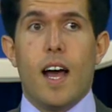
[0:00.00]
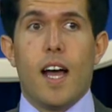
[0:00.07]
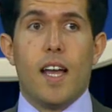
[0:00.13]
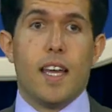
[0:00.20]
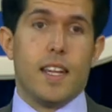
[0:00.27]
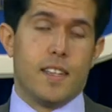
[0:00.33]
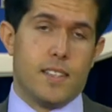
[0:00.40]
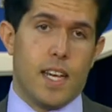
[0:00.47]

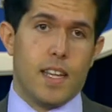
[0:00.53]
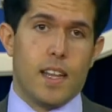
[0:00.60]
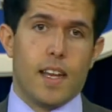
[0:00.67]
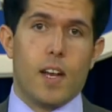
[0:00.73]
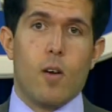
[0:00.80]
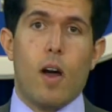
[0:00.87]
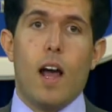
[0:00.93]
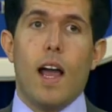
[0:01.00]
In a state
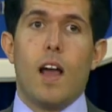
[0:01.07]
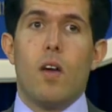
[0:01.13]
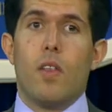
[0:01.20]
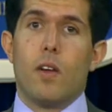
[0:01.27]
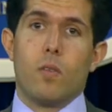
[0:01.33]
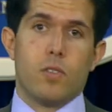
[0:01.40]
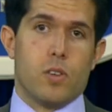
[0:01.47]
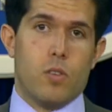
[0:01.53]
like Ohio,
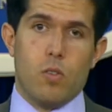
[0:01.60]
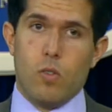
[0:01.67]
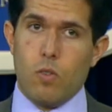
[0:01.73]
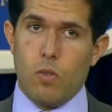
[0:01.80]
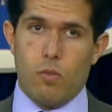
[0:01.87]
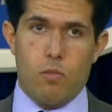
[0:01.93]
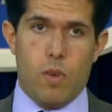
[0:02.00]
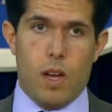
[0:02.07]
there was a
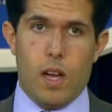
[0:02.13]
whole